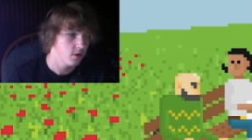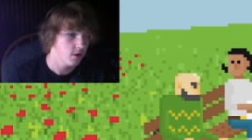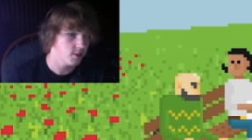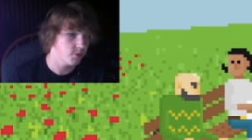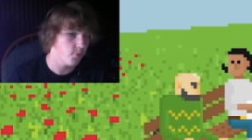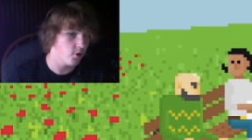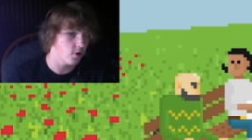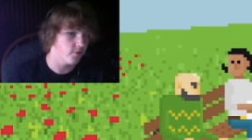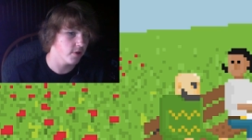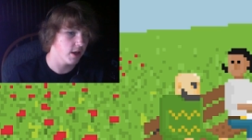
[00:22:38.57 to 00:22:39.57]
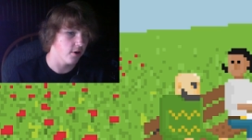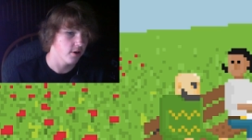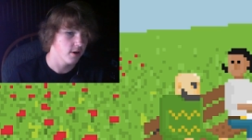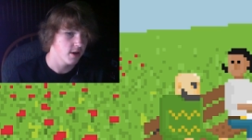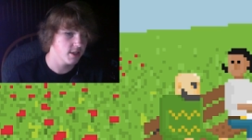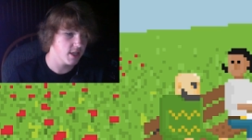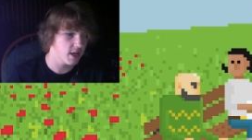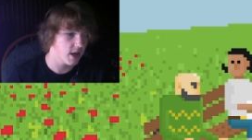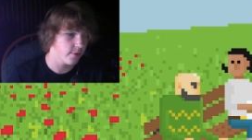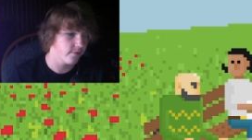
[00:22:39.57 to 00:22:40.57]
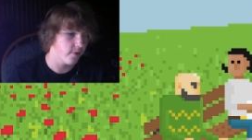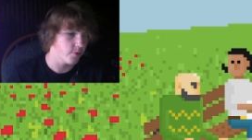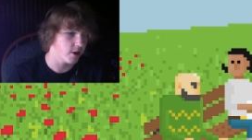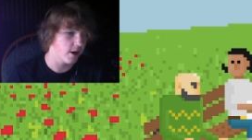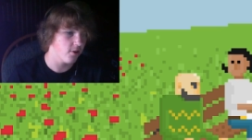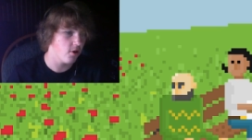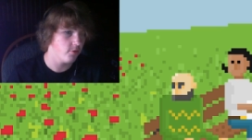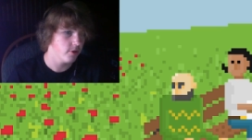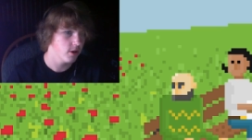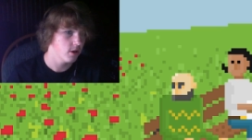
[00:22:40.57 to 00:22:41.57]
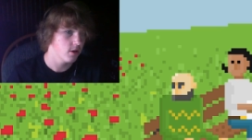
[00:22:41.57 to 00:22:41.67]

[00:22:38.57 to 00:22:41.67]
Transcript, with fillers: There's smoke over there. Isn't that coming from your care home?